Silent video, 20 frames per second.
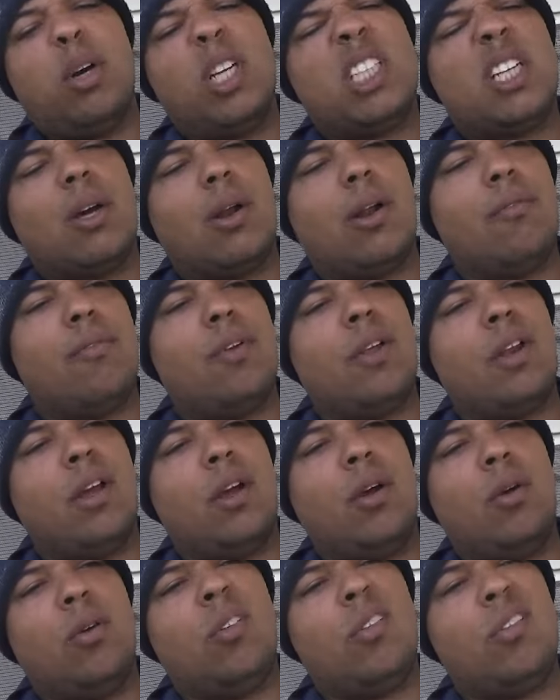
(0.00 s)
shout out
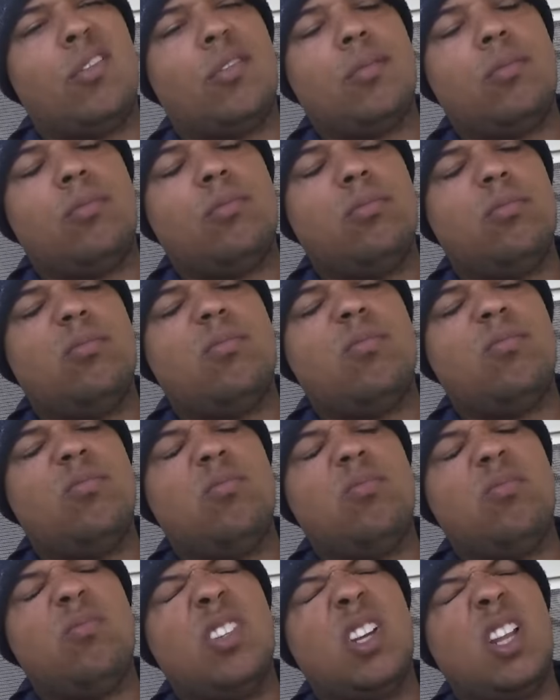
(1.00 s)
videos,
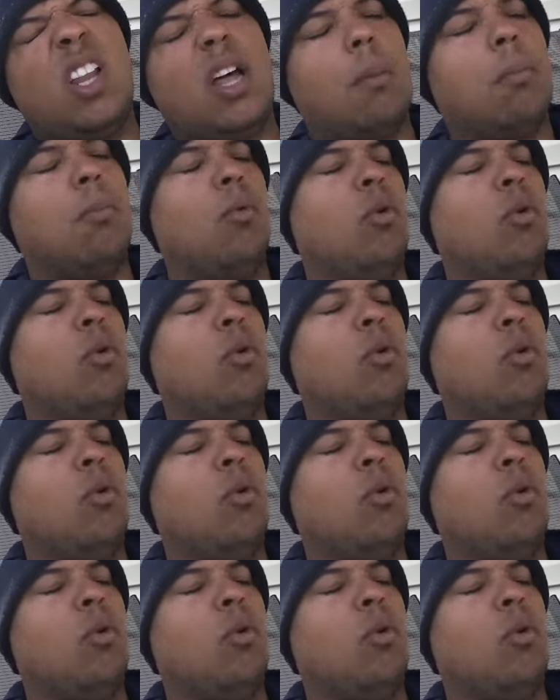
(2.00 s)
a lot